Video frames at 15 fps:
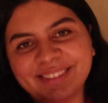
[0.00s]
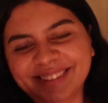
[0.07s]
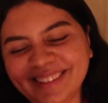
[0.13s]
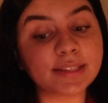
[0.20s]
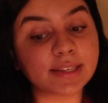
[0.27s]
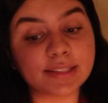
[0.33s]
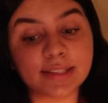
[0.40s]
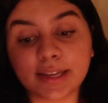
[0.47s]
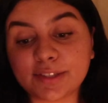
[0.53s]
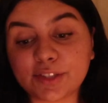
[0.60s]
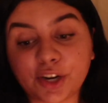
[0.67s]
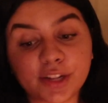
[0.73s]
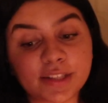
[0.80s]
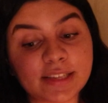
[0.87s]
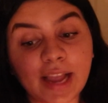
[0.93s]
Sis, I
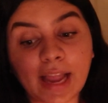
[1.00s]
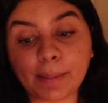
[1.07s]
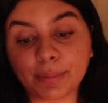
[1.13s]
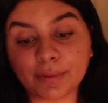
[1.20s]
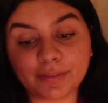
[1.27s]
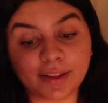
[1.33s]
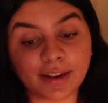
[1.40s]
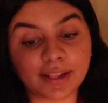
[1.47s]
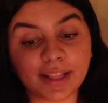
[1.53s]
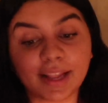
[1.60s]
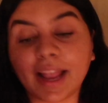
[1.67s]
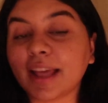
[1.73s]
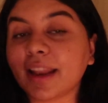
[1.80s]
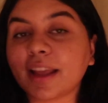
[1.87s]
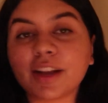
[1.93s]
started to
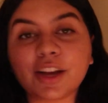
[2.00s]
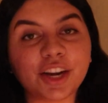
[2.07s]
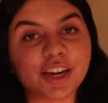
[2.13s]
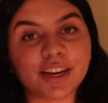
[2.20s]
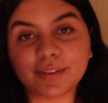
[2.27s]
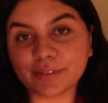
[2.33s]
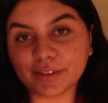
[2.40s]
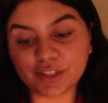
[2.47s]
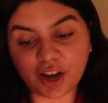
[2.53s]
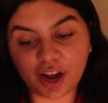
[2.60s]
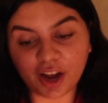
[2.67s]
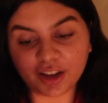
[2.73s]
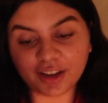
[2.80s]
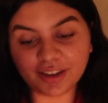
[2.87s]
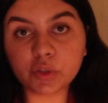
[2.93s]
hyperventilate and I couldn't even
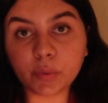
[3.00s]
talk.